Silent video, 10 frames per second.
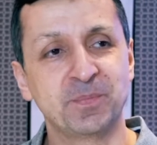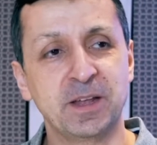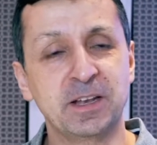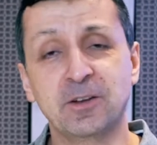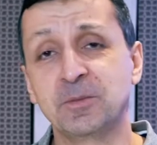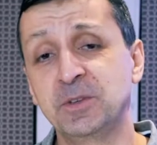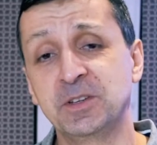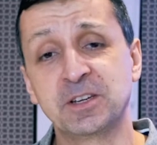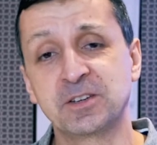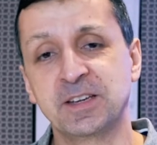and a lot of
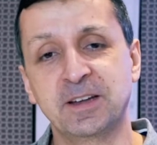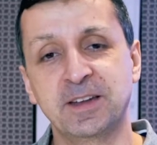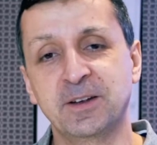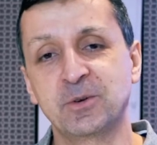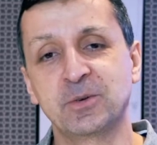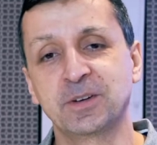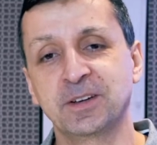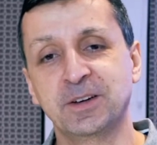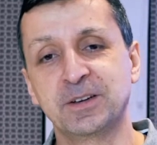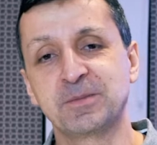musicians out there will
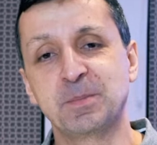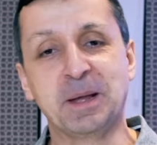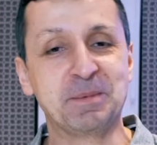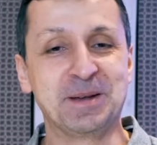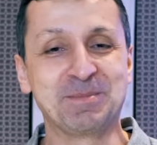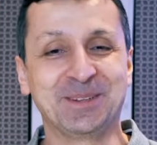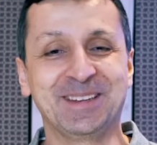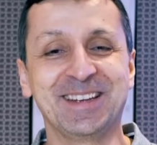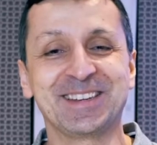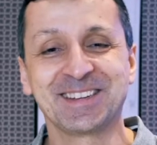kind of back me up on
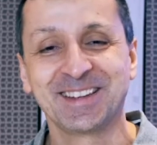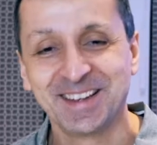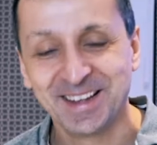this.